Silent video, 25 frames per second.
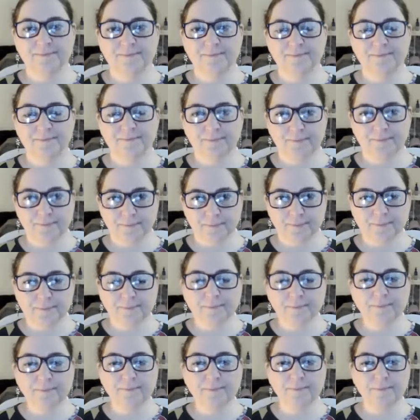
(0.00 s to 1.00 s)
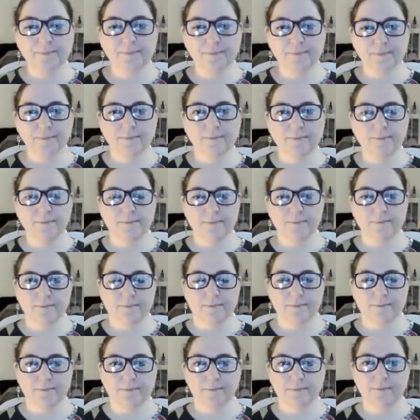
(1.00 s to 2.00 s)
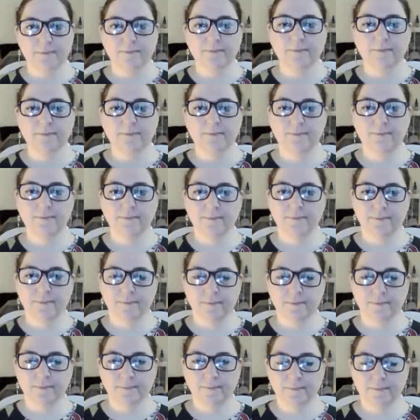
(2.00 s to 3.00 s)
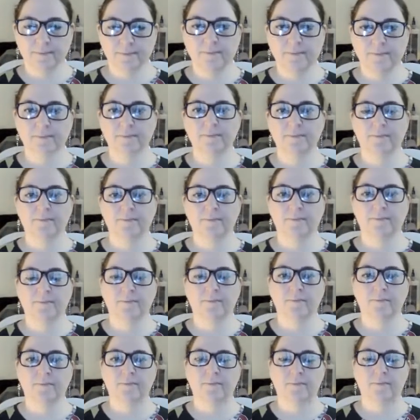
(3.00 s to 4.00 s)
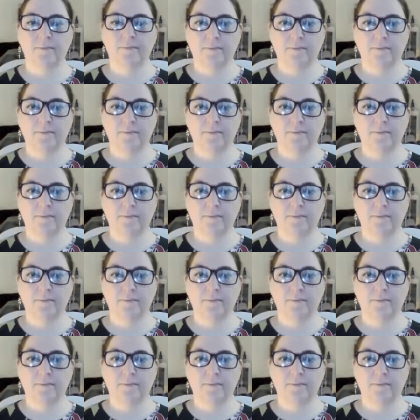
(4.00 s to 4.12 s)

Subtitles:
(not speaking)